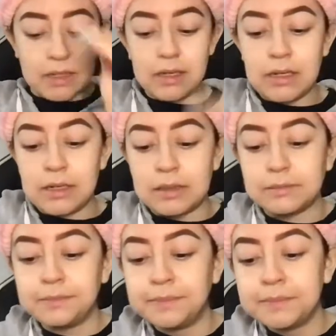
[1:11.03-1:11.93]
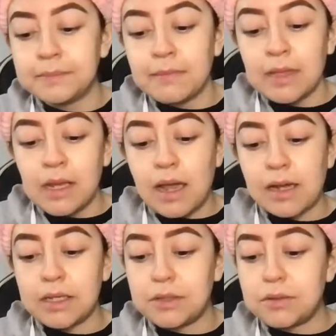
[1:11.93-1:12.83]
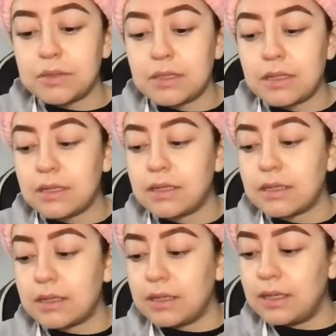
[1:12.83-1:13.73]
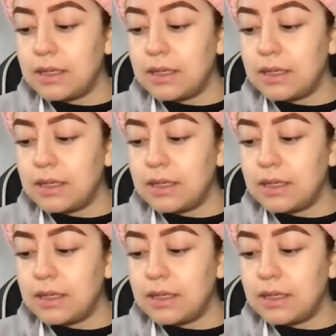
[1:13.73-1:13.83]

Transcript: I used the